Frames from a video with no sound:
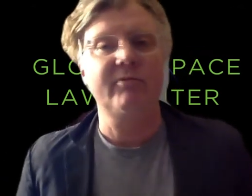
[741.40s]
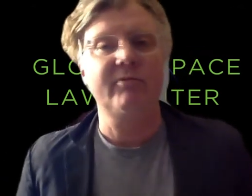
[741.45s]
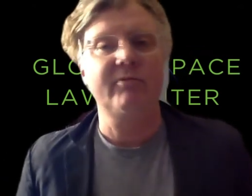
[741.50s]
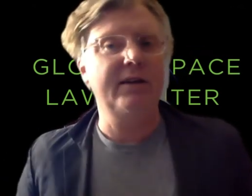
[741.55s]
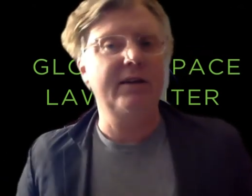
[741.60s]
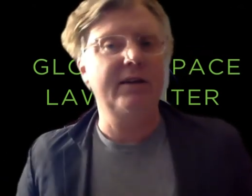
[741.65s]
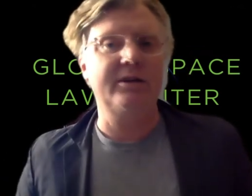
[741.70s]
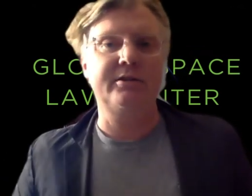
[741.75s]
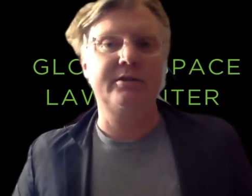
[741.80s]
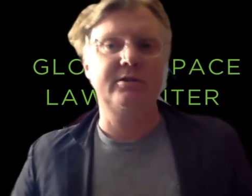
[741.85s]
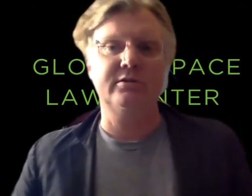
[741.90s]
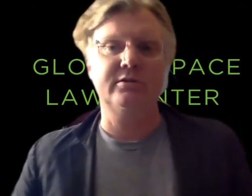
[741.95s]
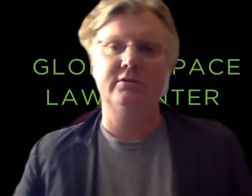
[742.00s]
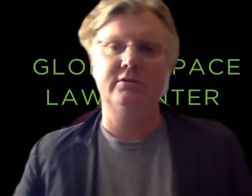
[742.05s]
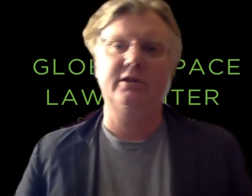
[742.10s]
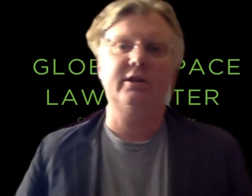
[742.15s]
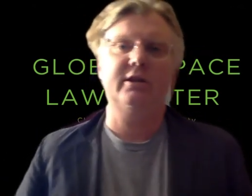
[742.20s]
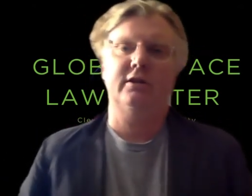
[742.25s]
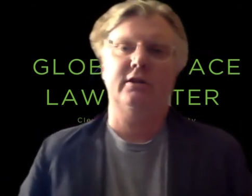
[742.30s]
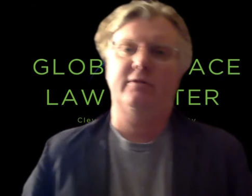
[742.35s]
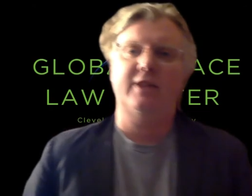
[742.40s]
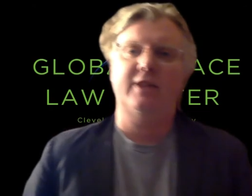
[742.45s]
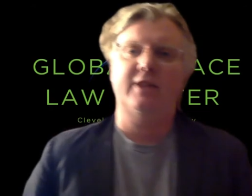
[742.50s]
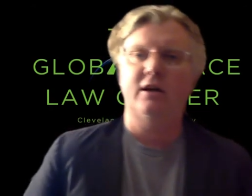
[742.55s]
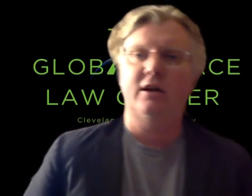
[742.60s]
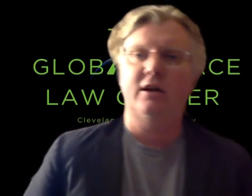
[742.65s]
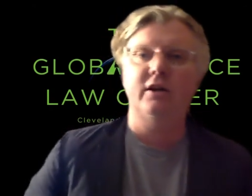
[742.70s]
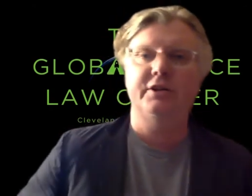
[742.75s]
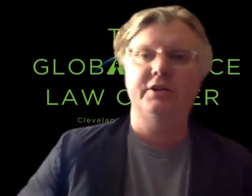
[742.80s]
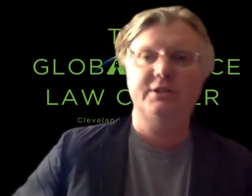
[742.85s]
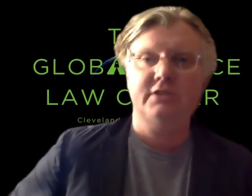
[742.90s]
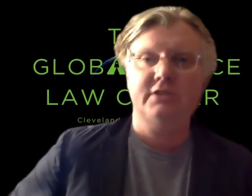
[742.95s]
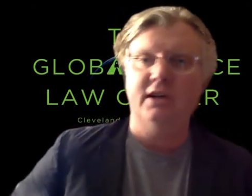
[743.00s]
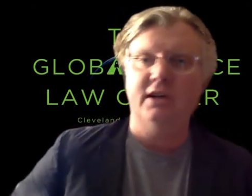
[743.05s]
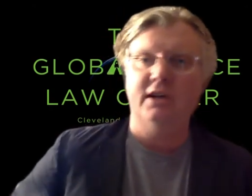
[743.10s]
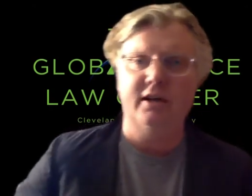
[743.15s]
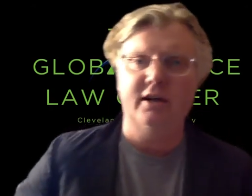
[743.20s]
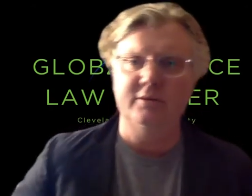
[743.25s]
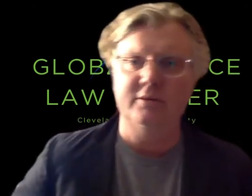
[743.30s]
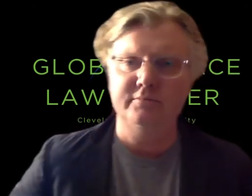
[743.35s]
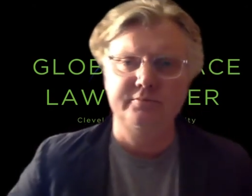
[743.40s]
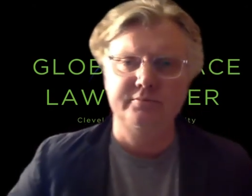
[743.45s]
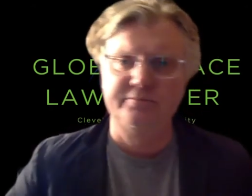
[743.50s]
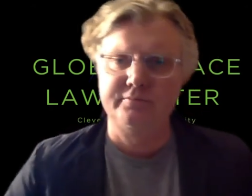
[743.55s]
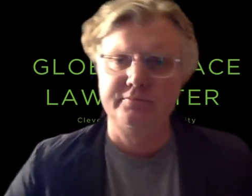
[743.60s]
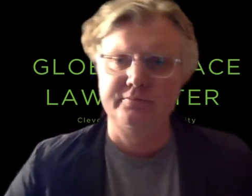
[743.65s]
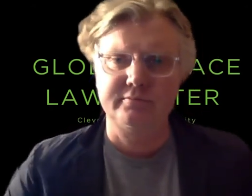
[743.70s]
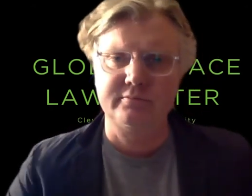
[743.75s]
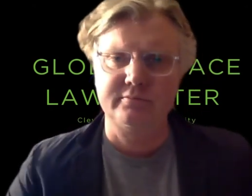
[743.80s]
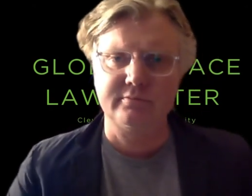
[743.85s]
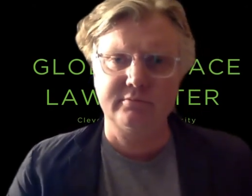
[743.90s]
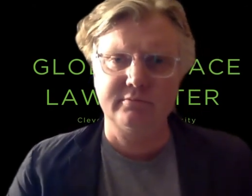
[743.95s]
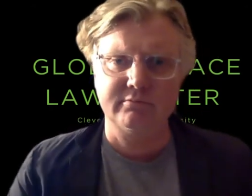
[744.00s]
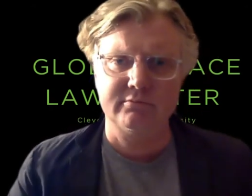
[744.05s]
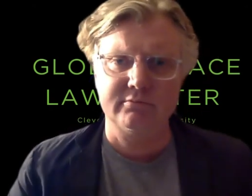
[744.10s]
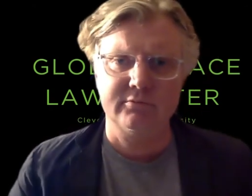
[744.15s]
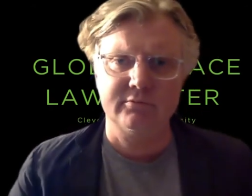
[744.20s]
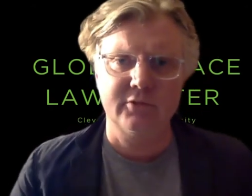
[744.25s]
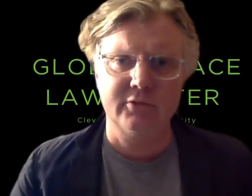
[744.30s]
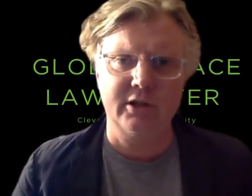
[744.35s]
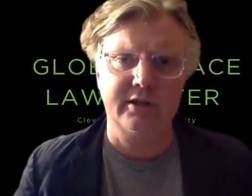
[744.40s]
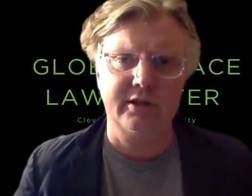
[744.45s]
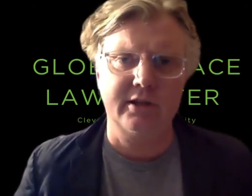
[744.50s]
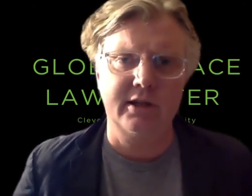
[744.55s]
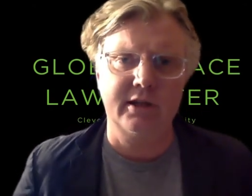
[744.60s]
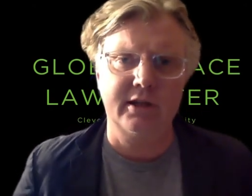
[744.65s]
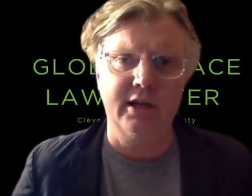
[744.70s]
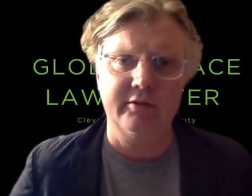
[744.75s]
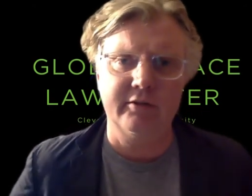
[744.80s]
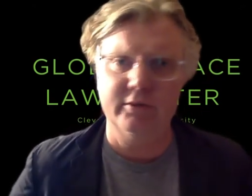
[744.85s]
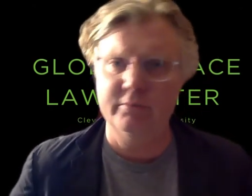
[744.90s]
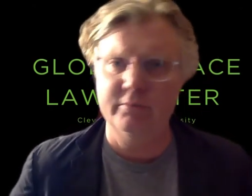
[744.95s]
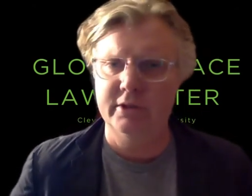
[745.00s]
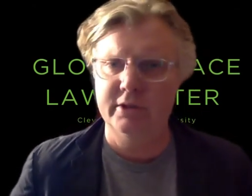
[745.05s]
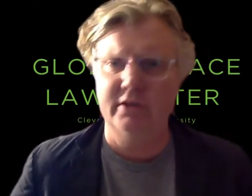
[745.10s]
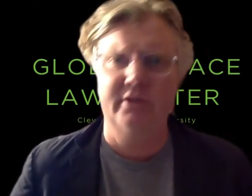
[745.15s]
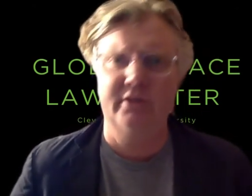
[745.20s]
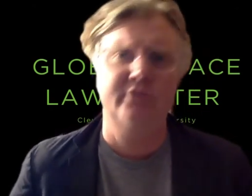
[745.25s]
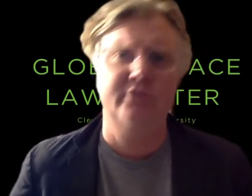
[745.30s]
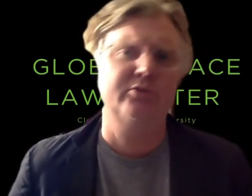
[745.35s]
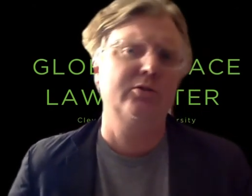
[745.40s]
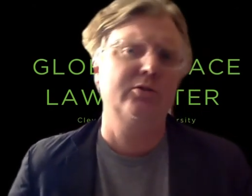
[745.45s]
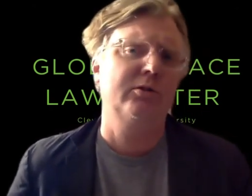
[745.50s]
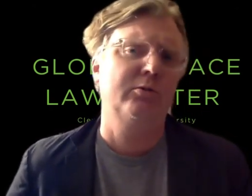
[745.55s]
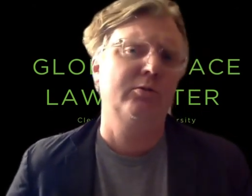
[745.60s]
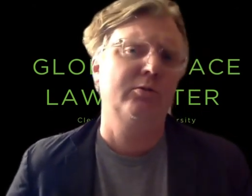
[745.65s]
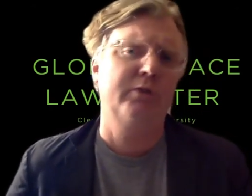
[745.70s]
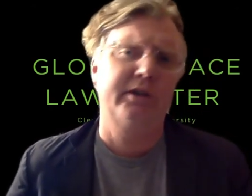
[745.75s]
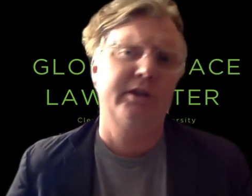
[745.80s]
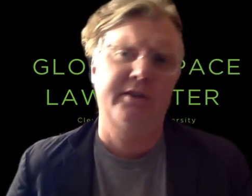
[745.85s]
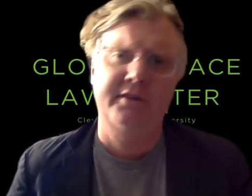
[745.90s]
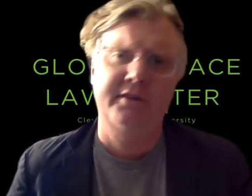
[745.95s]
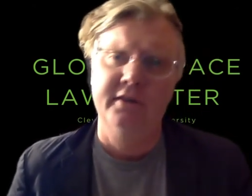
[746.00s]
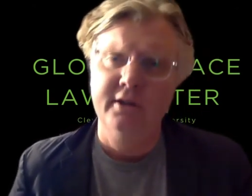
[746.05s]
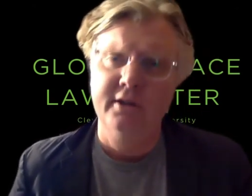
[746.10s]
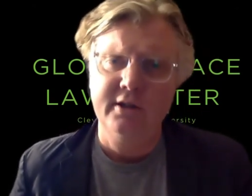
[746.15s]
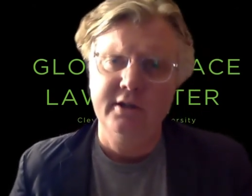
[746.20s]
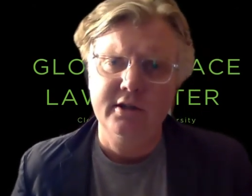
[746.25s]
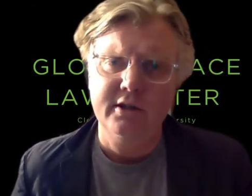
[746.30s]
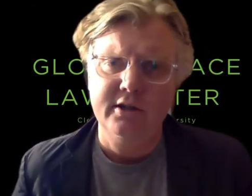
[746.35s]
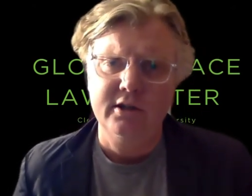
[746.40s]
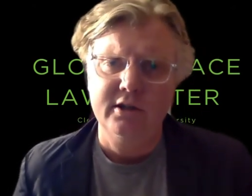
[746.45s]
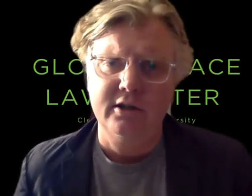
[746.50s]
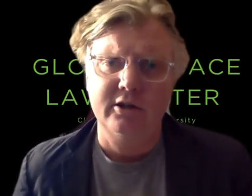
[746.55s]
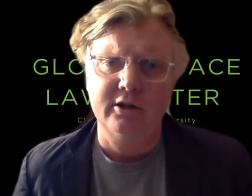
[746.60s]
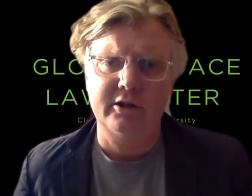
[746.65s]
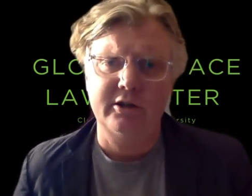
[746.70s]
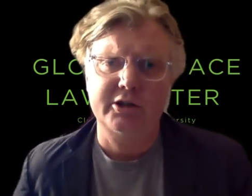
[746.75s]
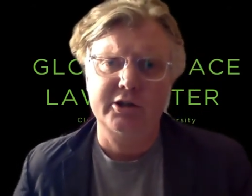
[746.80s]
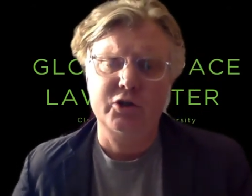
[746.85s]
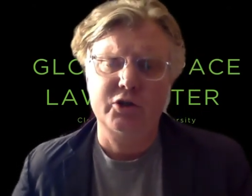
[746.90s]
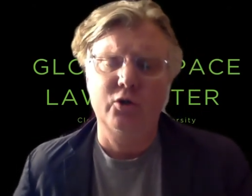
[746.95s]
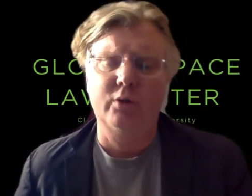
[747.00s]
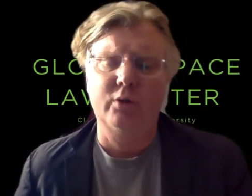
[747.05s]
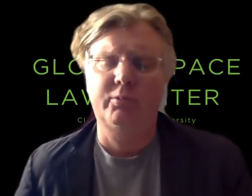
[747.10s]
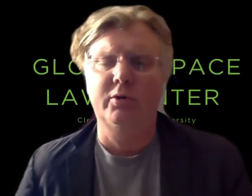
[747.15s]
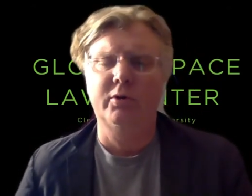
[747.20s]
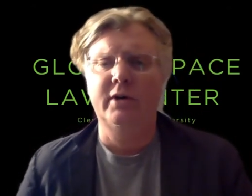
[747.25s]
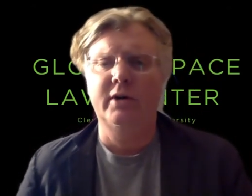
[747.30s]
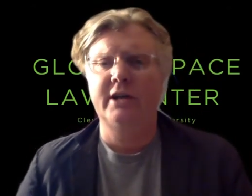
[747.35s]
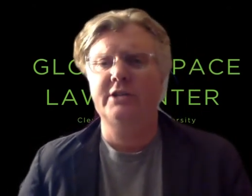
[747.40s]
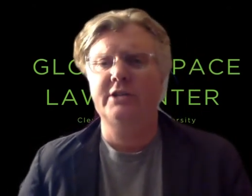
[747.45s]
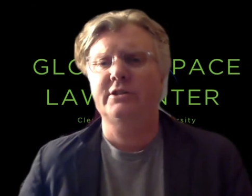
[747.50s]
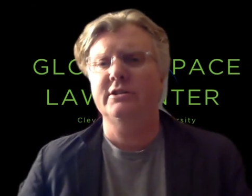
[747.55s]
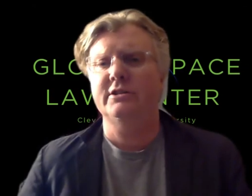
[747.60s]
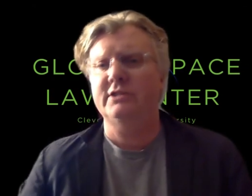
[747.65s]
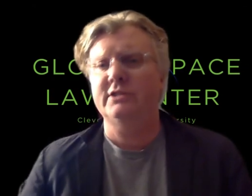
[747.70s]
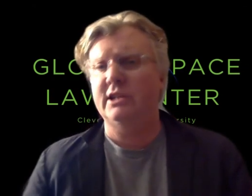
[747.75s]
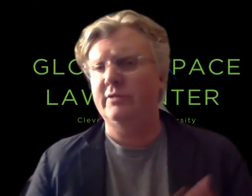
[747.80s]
And you'll hear of that all the time with the government or with large corporations.